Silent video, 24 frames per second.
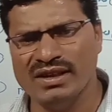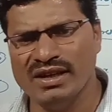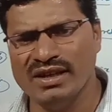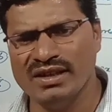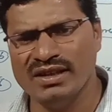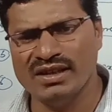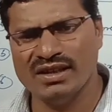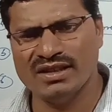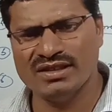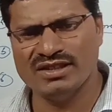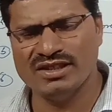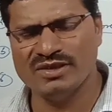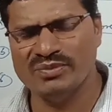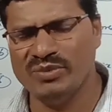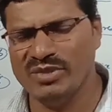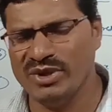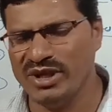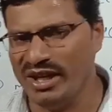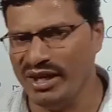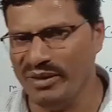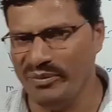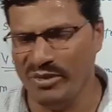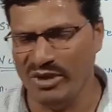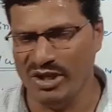energy
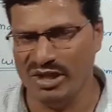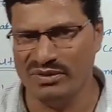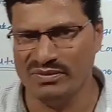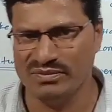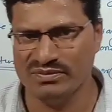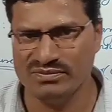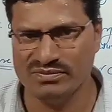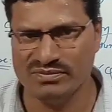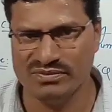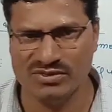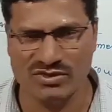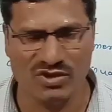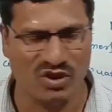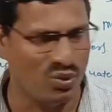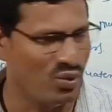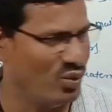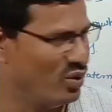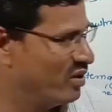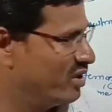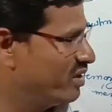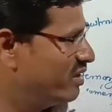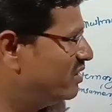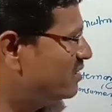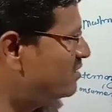pyramid?
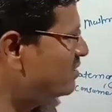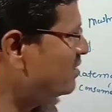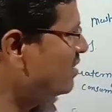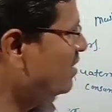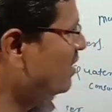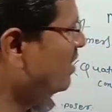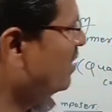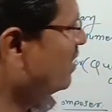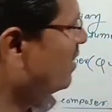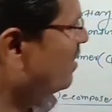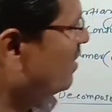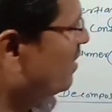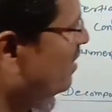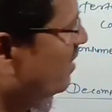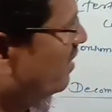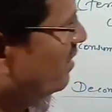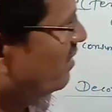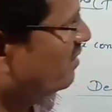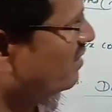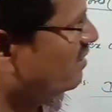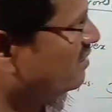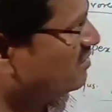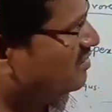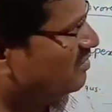What is
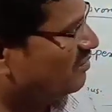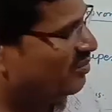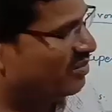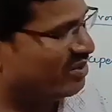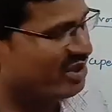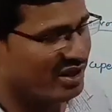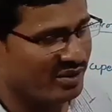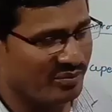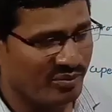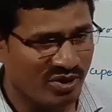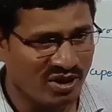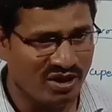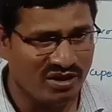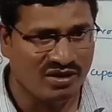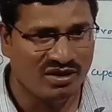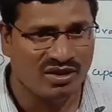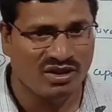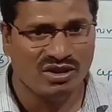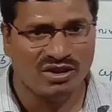energy pyramid?